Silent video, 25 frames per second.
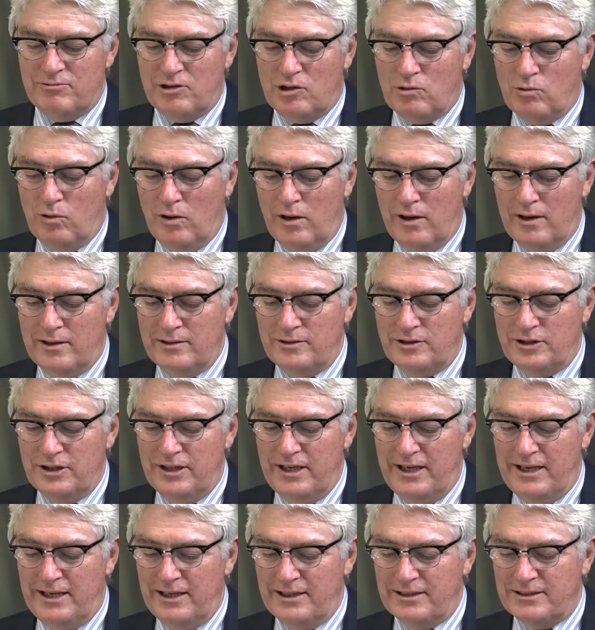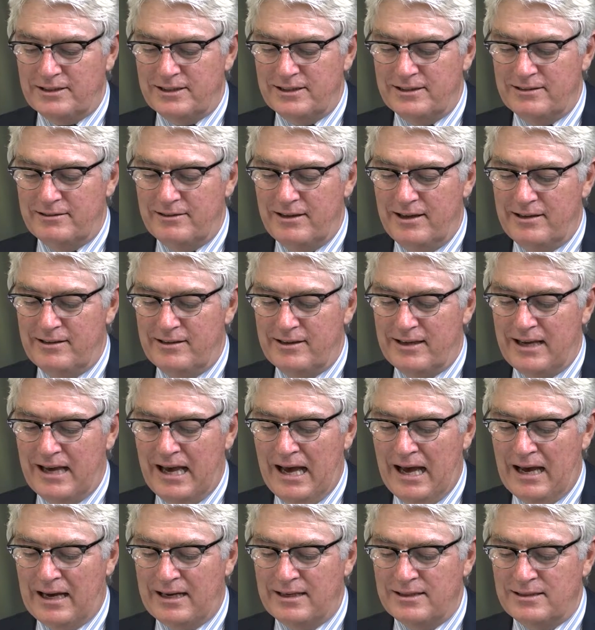require genetics and the
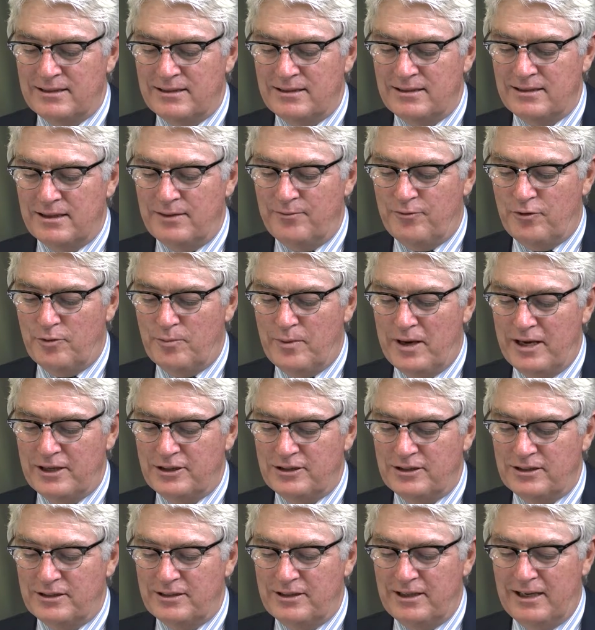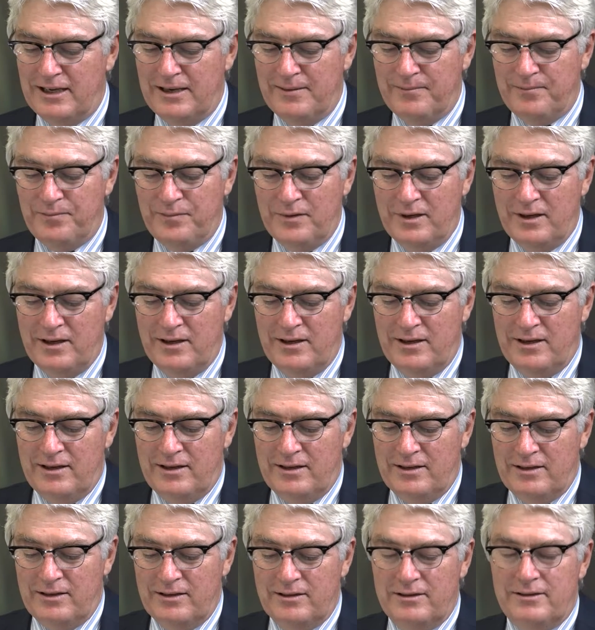carcass information.
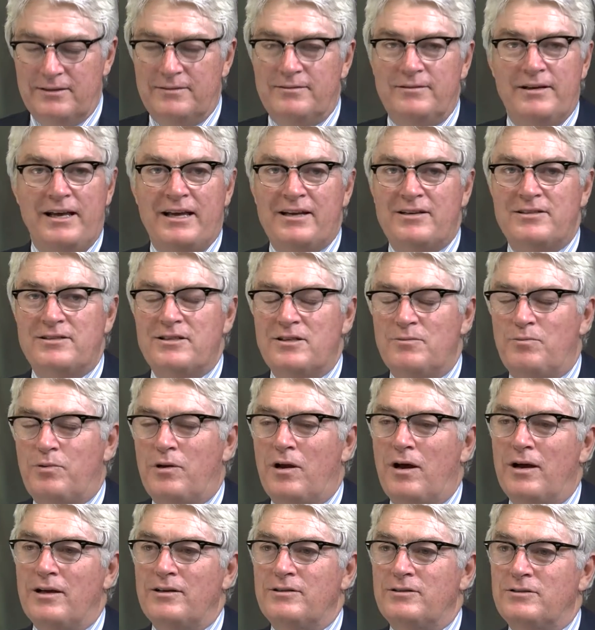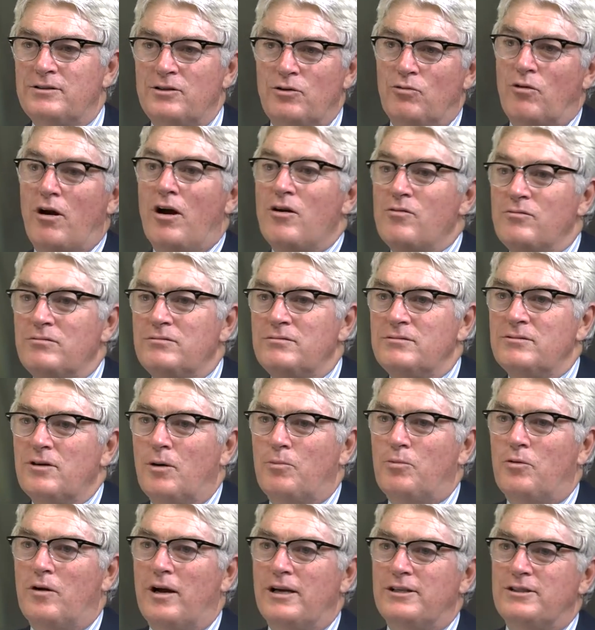How does it apply to your own
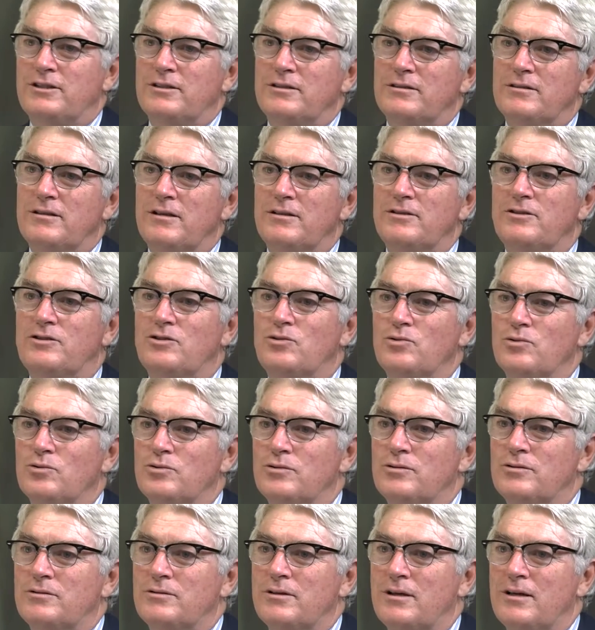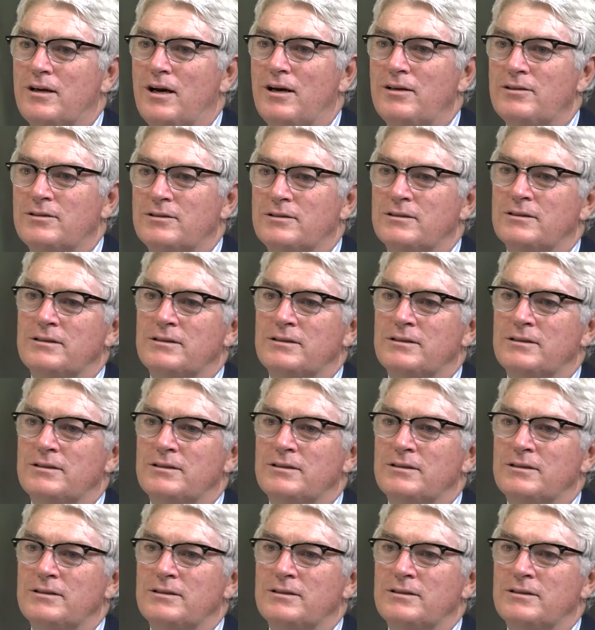operation at Storth Oaks?